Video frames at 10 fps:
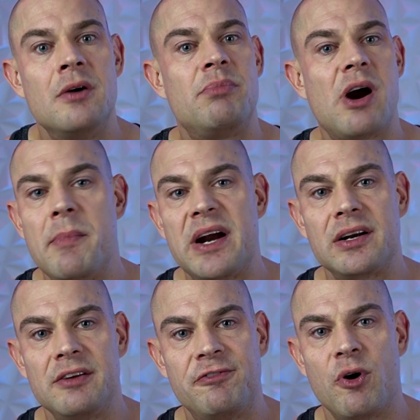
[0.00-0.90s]

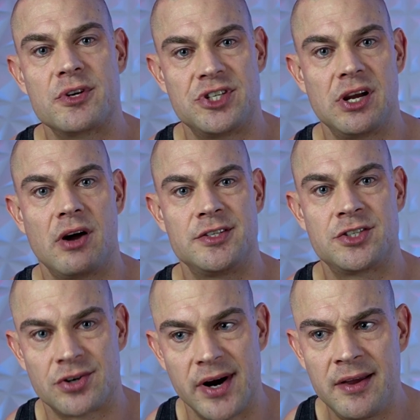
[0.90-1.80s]
primarily focusing on
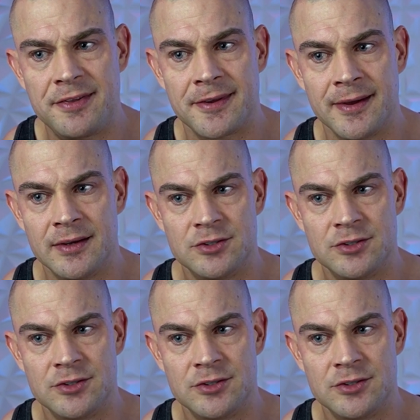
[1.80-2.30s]
strength.